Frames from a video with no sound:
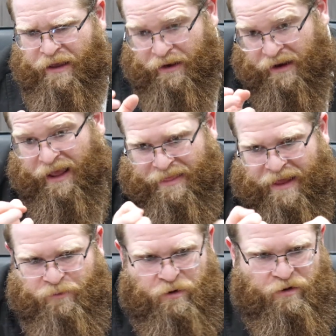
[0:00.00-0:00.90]
again,
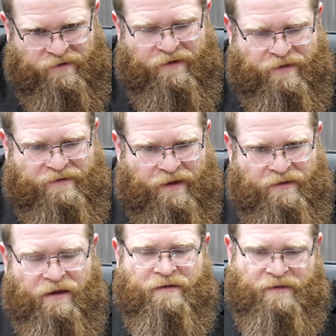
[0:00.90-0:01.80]
that's where you see this
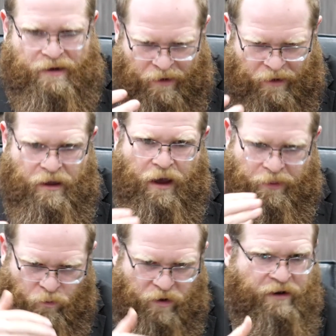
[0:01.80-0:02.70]
idea, is that on
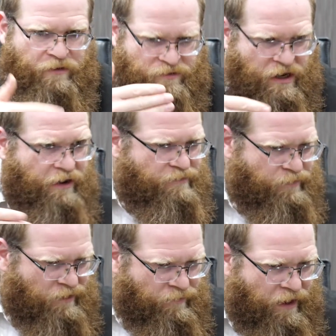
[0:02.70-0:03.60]
the one hand there's Shachris,
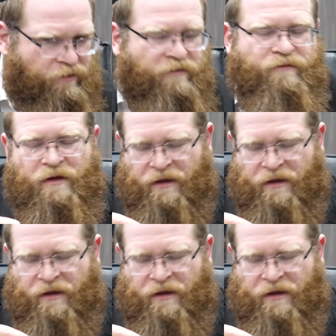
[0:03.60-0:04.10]
Mincha, Ma'ariv,